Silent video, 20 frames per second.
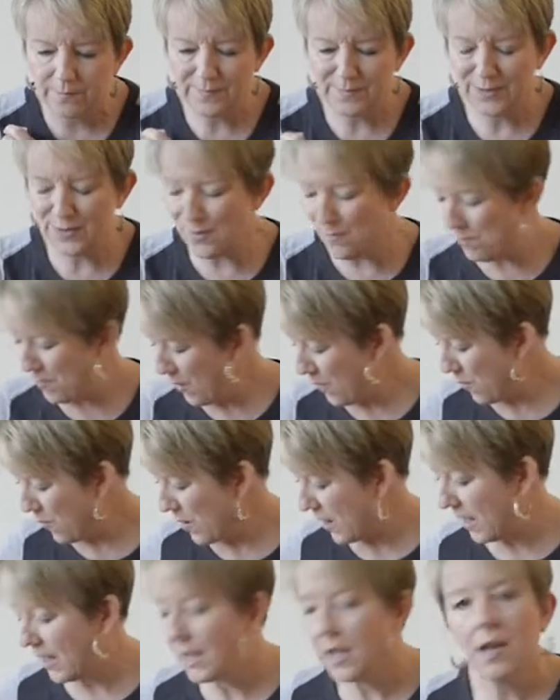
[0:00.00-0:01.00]
Good
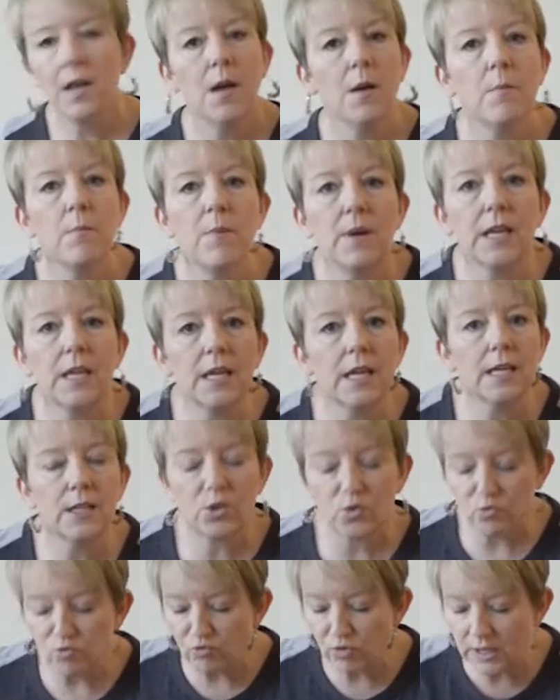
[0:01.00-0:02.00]
boy. But it's
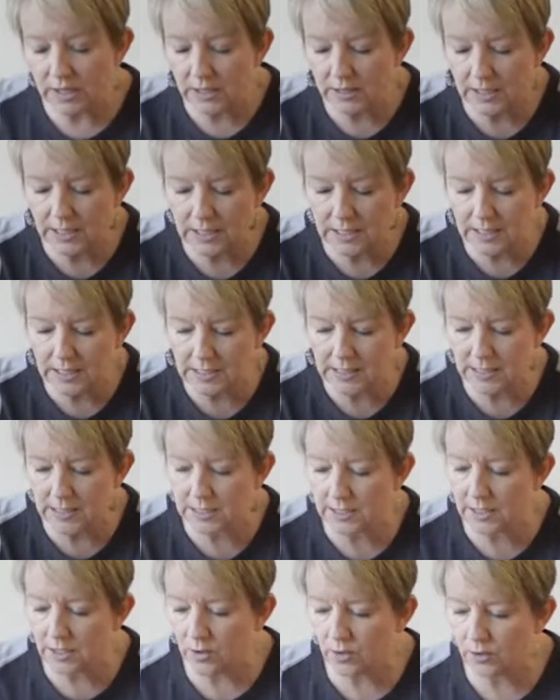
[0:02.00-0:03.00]
really an easy
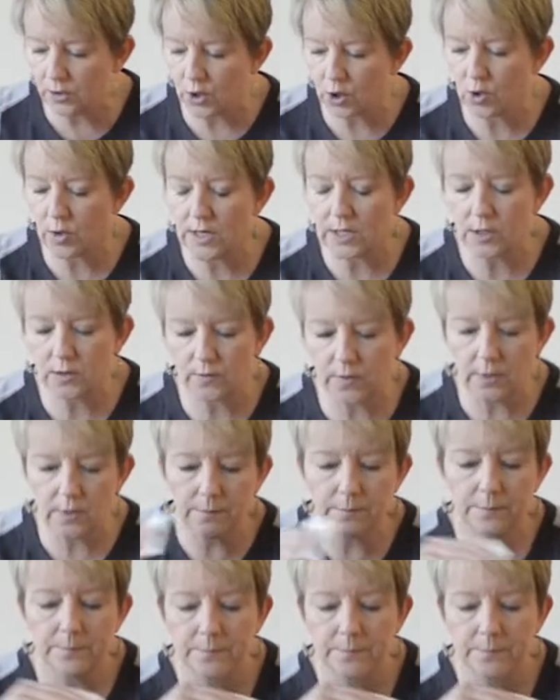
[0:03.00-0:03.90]
skill to transfer.